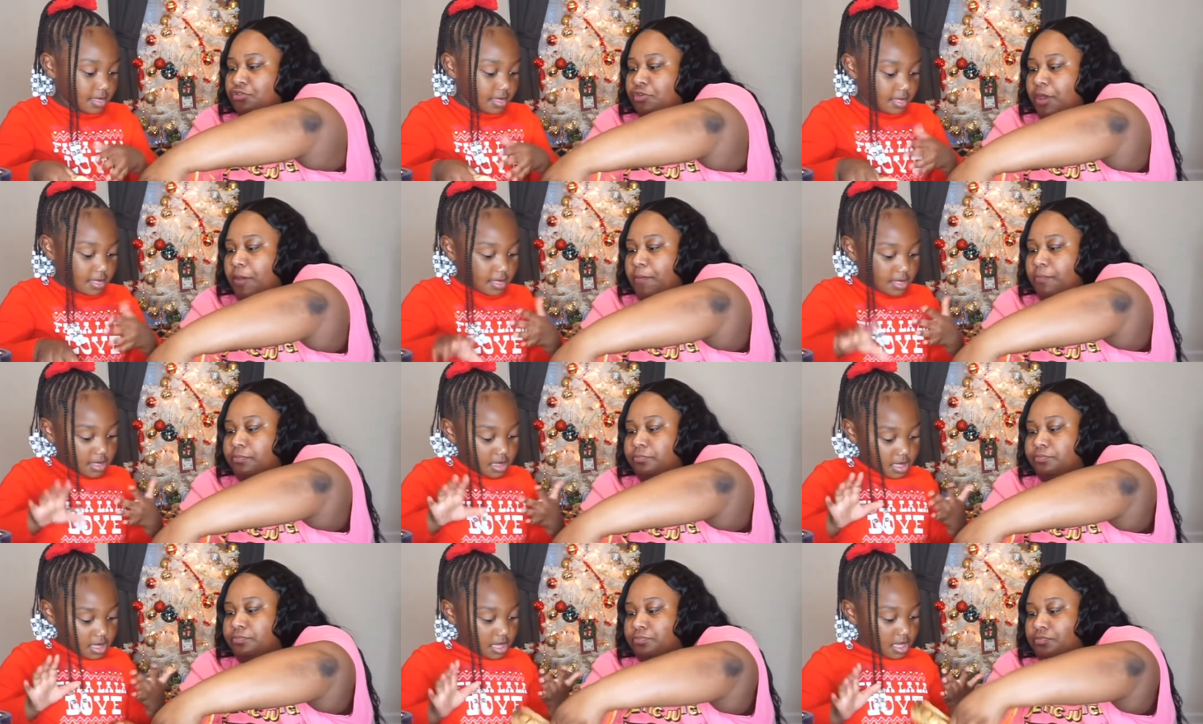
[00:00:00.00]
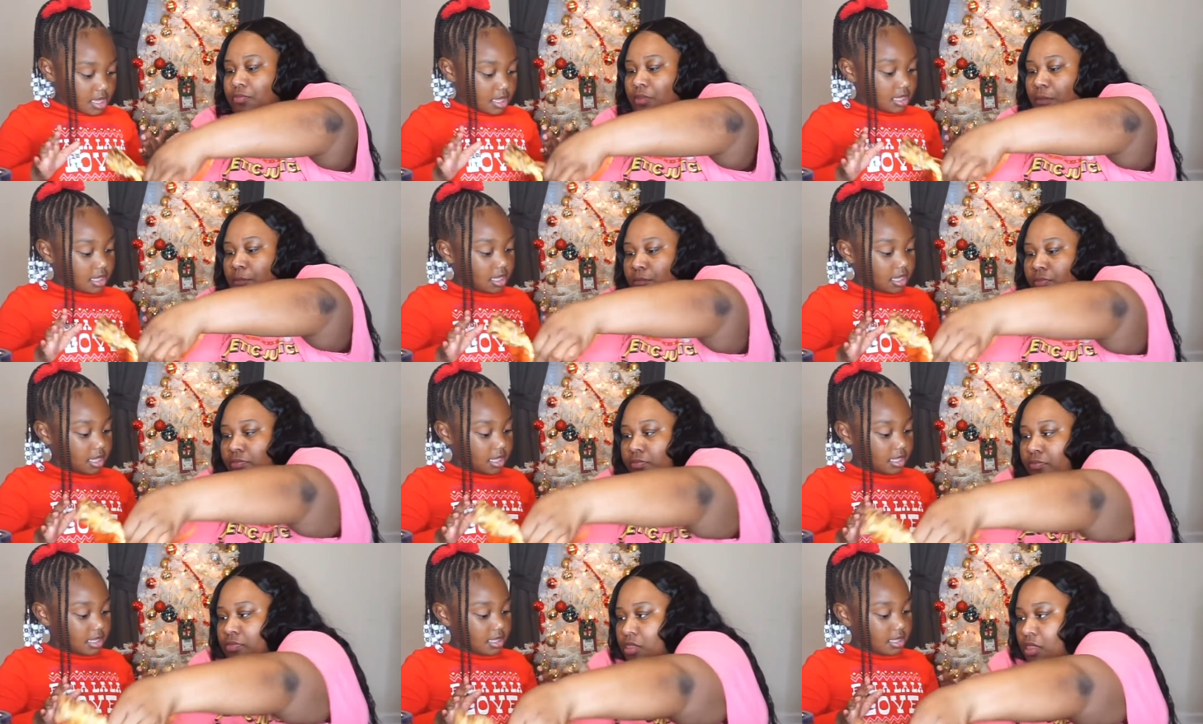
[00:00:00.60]
Speaker 1: it. Okay.
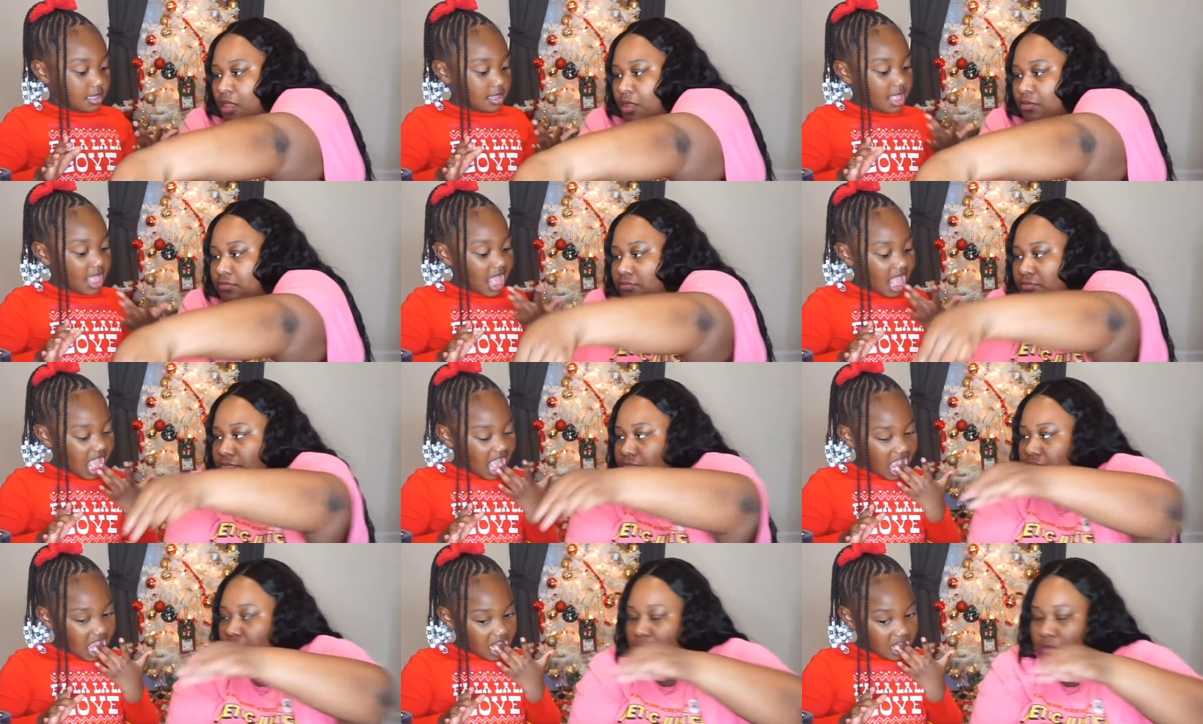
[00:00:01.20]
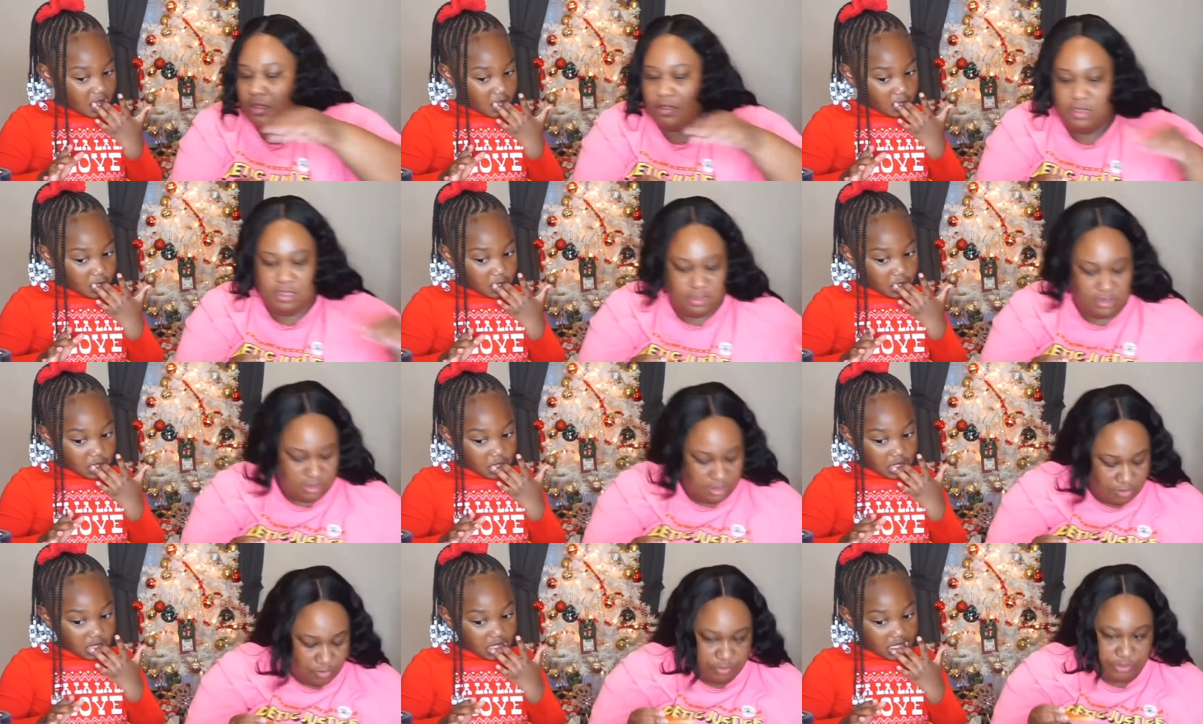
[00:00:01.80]
And
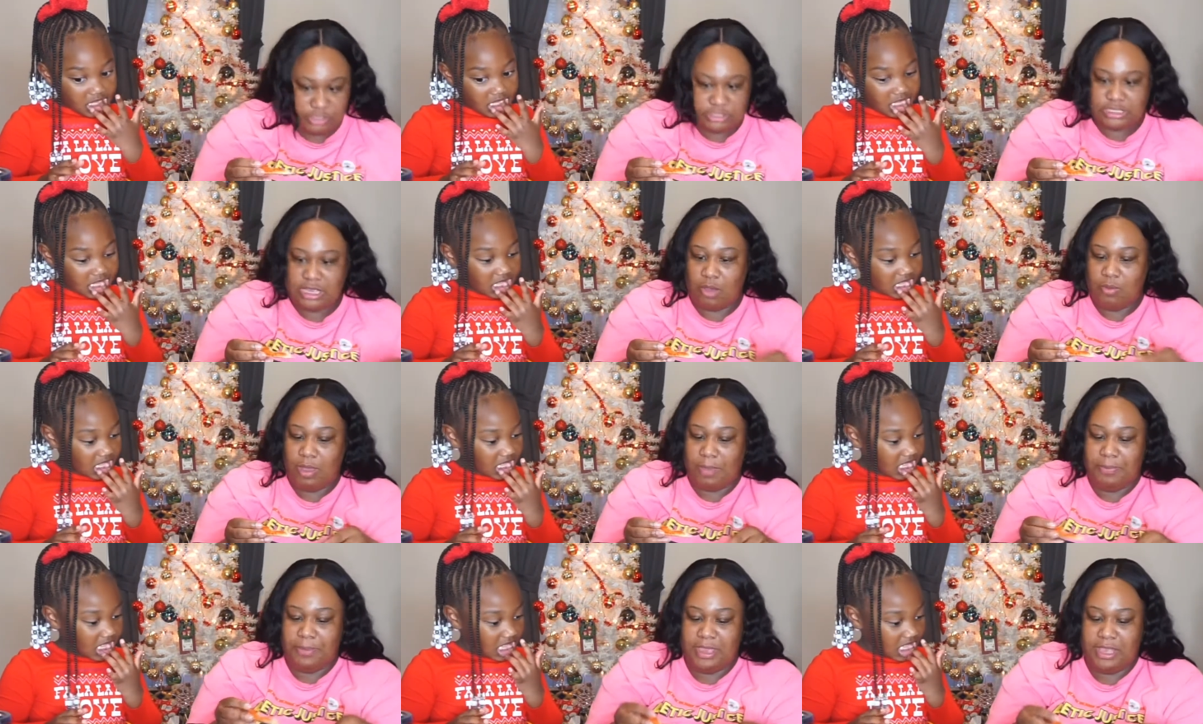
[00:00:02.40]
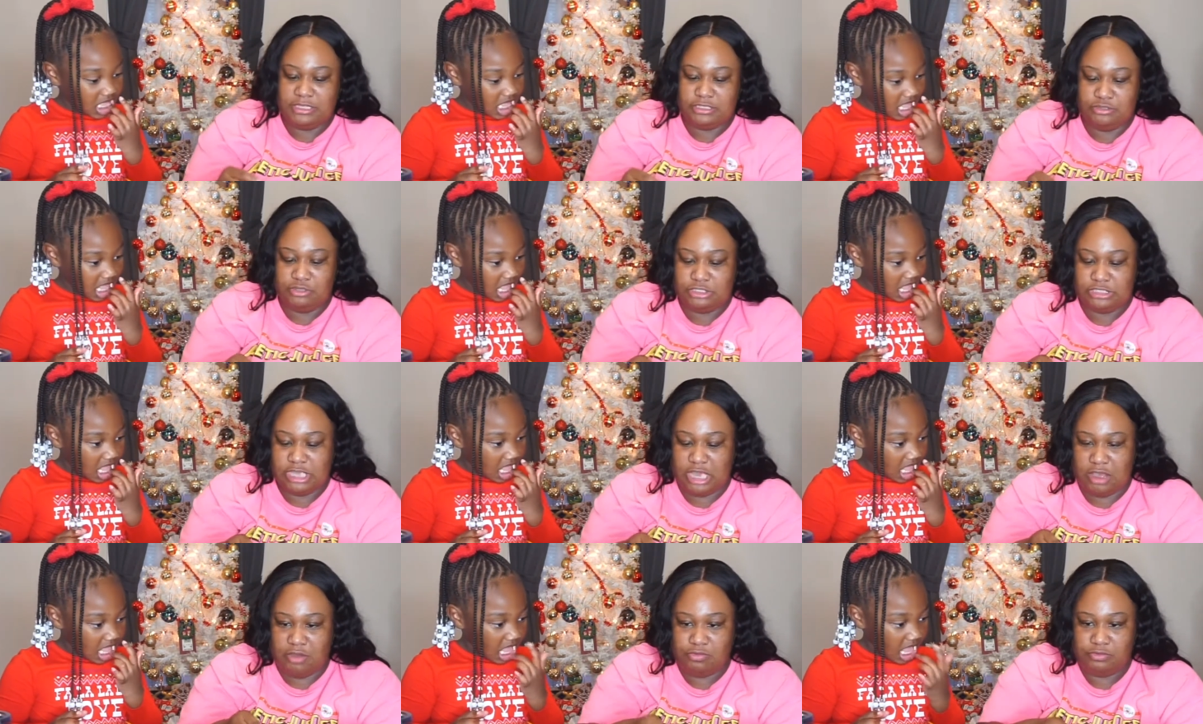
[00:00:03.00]
then we'll towel. Wipe your hands on your
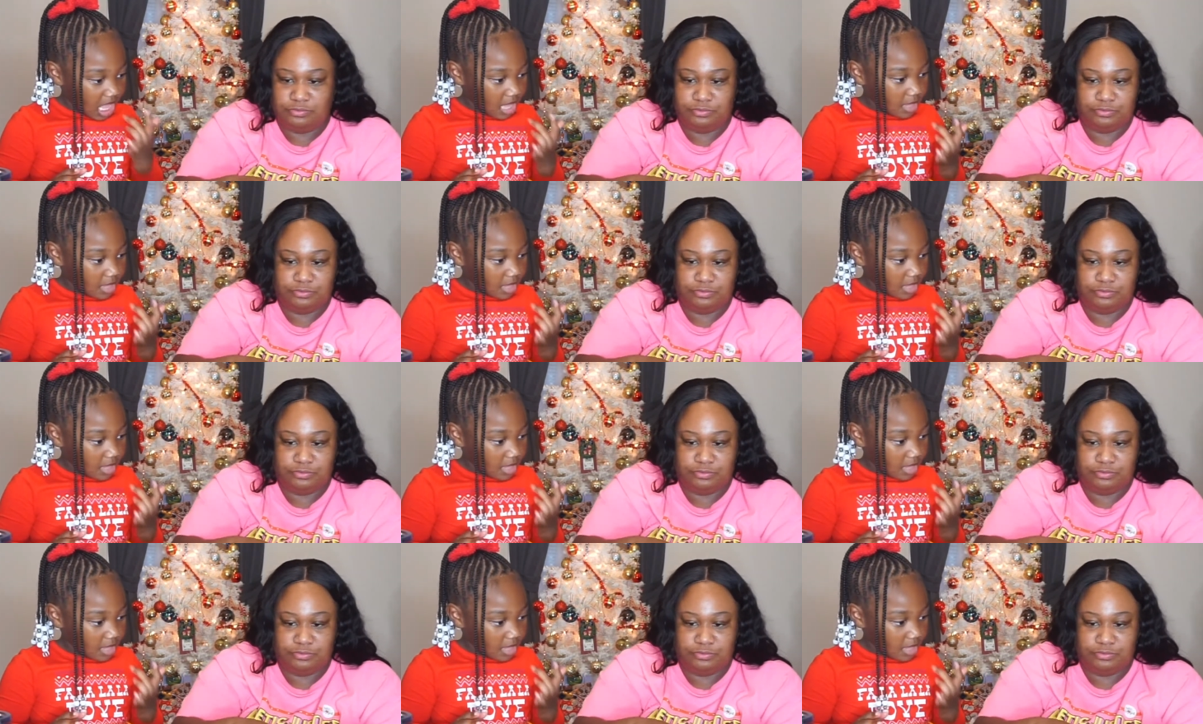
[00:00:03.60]
towel.